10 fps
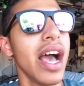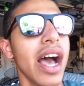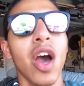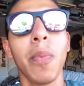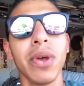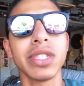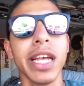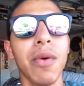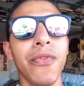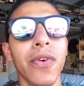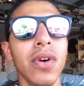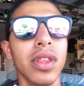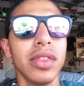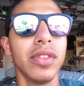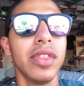I hope it was helpful.
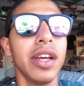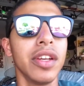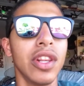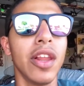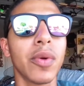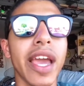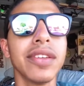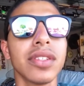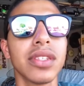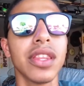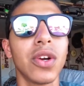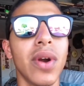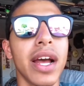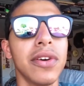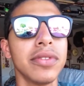The locations of the
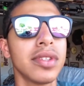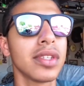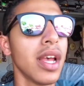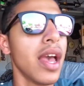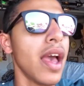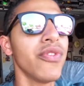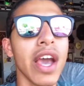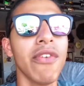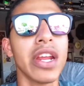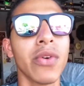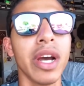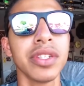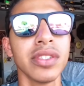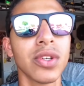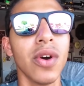grounds. If you have any
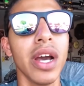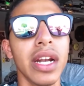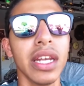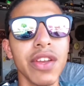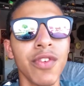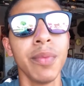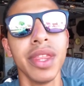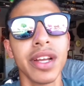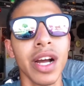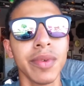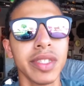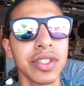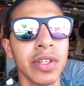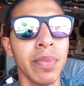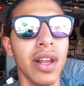questions, go ahead and leave them in the comment
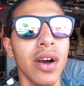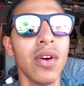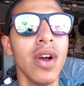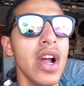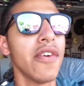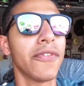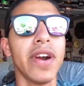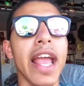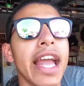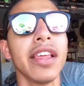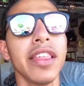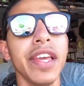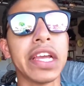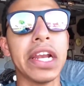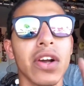section below for
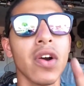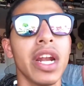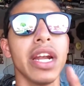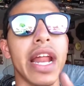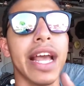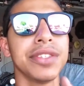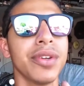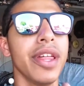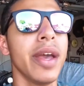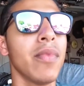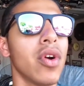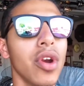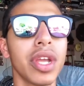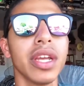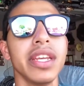anything, and I'll go ahead and answer them, or
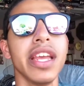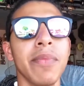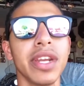you can DM me